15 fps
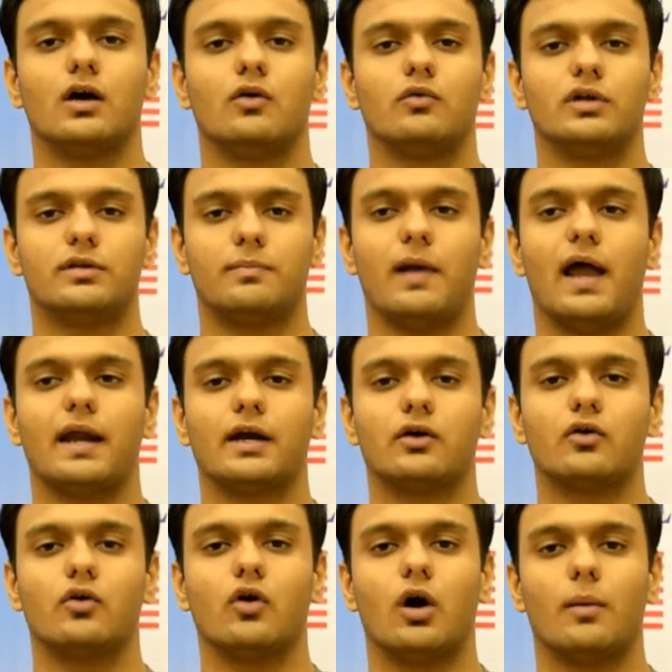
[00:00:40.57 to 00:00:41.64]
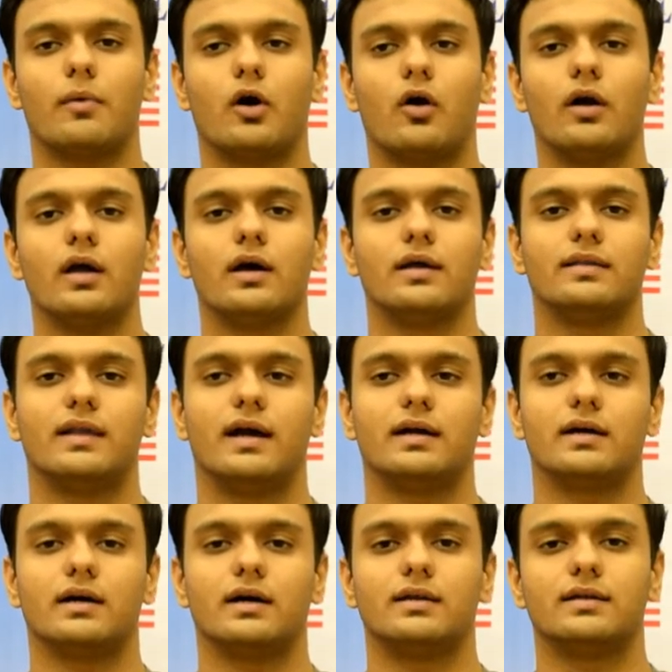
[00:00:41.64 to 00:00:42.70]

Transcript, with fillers: who is planning to go abroad that uh,